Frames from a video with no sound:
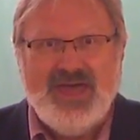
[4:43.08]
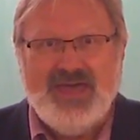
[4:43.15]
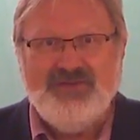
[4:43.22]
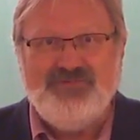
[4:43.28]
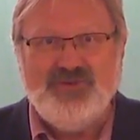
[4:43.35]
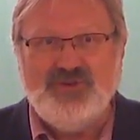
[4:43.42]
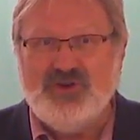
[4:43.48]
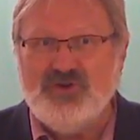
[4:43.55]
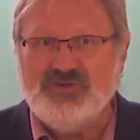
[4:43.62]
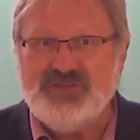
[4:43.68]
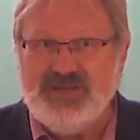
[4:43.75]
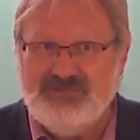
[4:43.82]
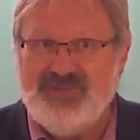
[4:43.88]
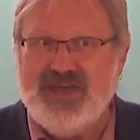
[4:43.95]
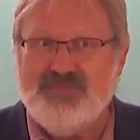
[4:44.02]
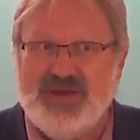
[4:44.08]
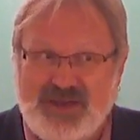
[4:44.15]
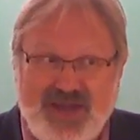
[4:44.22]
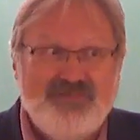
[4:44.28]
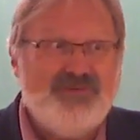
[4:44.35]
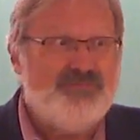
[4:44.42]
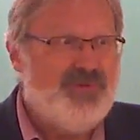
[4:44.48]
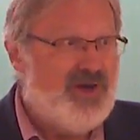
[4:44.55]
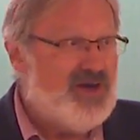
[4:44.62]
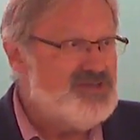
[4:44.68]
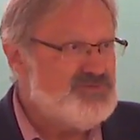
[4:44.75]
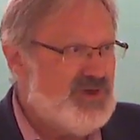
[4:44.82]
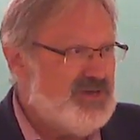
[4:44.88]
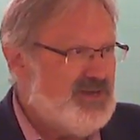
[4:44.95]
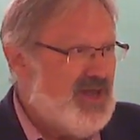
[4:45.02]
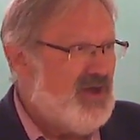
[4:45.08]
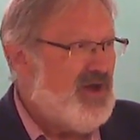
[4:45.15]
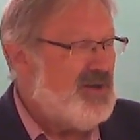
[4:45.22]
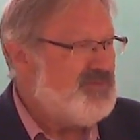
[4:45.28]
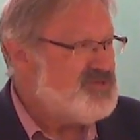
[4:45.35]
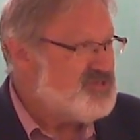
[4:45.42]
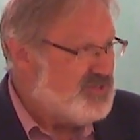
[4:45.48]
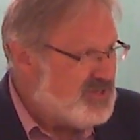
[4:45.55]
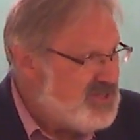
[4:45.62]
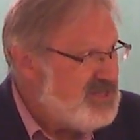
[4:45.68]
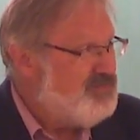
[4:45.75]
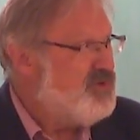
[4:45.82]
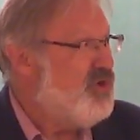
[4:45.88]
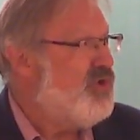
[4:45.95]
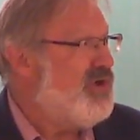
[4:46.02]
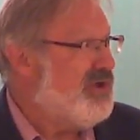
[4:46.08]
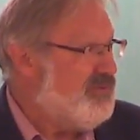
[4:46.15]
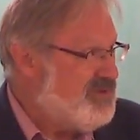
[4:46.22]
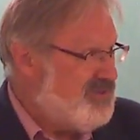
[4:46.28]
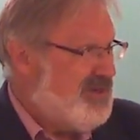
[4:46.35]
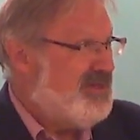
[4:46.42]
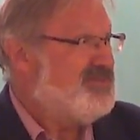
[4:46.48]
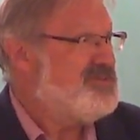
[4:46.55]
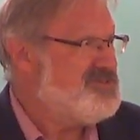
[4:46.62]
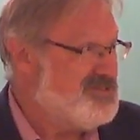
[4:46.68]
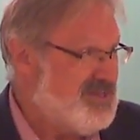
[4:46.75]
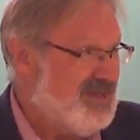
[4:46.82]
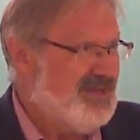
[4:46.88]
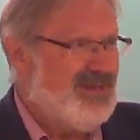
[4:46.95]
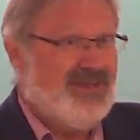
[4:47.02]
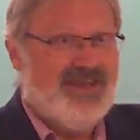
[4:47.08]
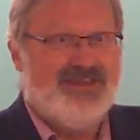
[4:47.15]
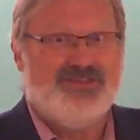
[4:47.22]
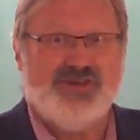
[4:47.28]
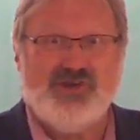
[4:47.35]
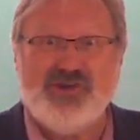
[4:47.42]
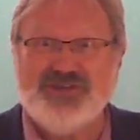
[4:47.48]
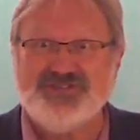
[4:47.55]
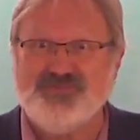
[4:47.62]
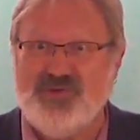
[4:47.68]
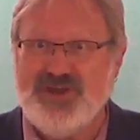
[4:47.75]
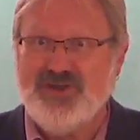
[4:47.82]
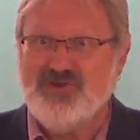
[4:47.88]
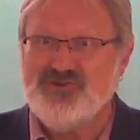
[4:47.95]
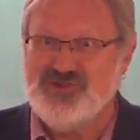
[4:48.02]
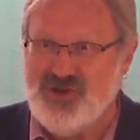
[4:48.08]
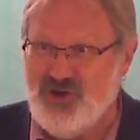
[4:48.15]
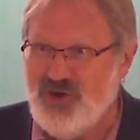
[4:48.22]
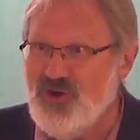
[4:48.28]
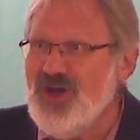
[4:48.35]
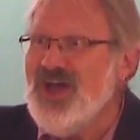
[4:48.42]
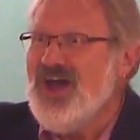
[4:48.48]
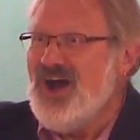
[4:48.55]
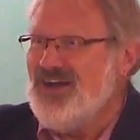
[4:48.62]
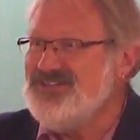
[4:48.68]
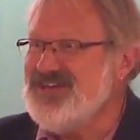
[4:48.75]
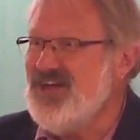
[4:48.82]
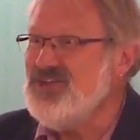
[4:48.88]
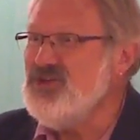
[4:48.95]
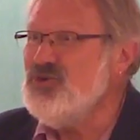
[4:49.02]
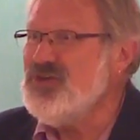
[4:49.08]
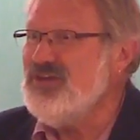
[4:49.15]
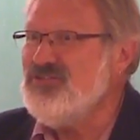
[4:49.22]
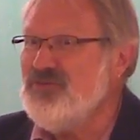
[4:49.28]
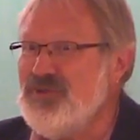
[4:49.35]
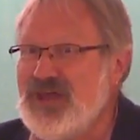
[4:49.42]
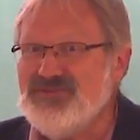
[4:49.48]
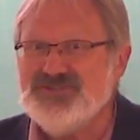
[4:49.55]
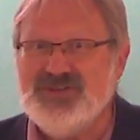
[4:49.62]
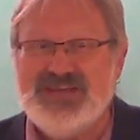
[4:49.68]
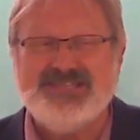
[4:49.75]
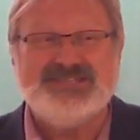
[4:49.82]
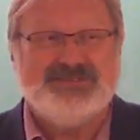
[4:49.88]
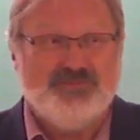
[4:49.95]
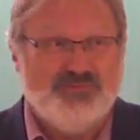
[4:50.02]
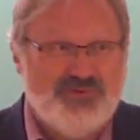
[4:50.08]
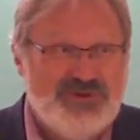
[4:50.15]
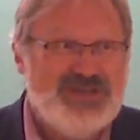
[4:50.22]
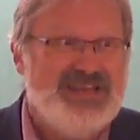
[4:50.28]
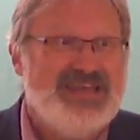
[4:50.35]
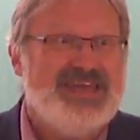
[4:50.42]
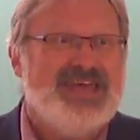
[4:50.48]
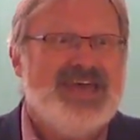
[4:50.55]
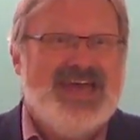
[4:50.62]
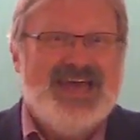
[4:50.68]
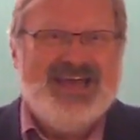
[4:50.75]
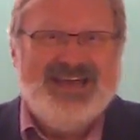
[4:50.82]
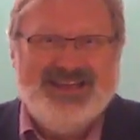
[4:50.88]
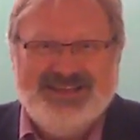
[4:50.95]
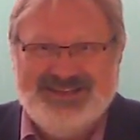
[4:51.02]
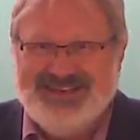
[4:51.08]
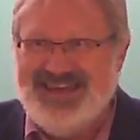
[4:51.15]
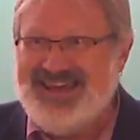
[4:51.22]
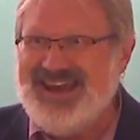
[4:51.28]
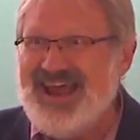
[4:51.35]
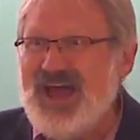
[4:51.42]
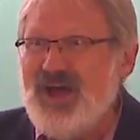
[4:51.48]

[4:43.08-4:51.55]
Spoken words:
if you don't give them enough applause right now, I'm just going to keep going with it like this is like a Jerry Springer show until you give them enough. So let's really let it